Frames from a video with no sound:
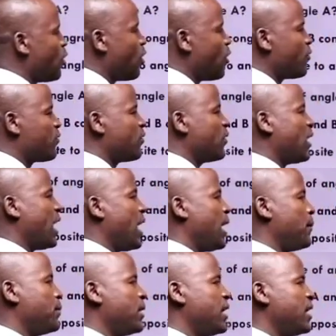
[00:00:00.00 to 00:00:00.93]
of
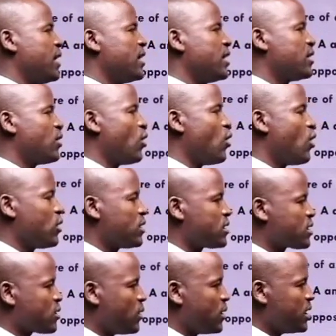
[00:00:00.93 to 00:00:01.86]
AB the whole
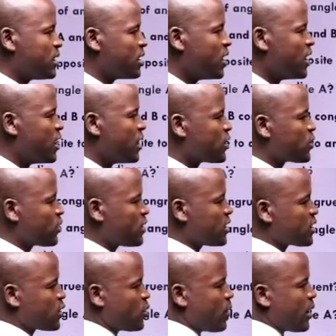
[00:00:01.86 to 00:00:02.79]
squared. So the
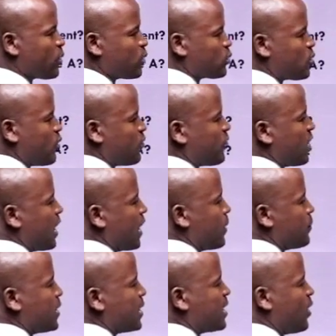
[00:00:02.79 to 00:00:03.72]
square root of
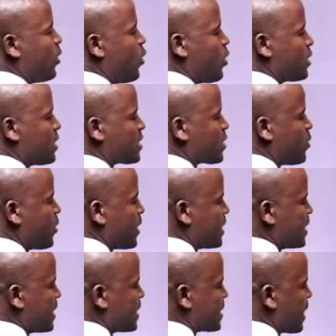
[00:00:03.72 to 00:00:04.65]
AB the whole
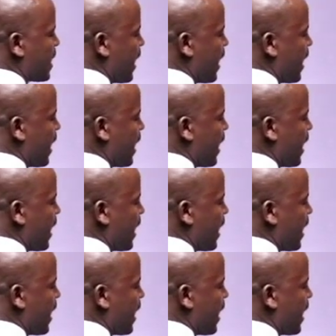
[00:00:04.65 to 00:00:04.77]
squared is